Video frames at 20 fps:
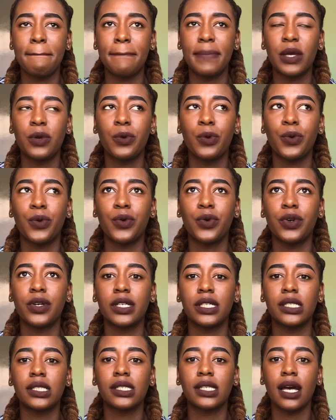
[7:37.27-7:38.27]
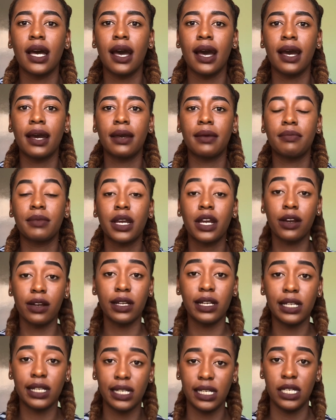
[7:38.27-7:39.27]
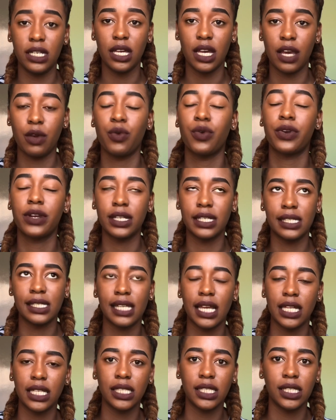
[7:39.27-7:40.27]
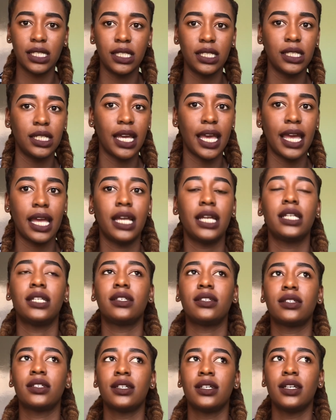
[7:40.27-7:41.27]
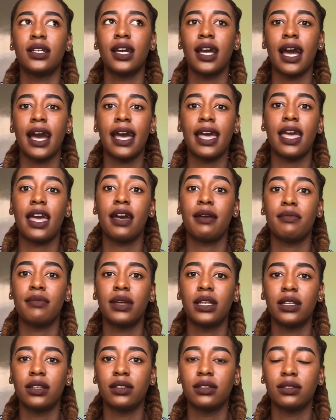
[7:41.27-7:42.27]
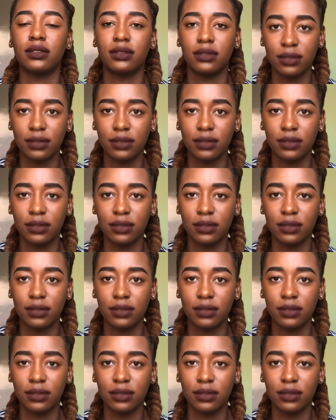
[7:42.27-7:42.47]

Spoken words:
because I work in Sandton, and I am an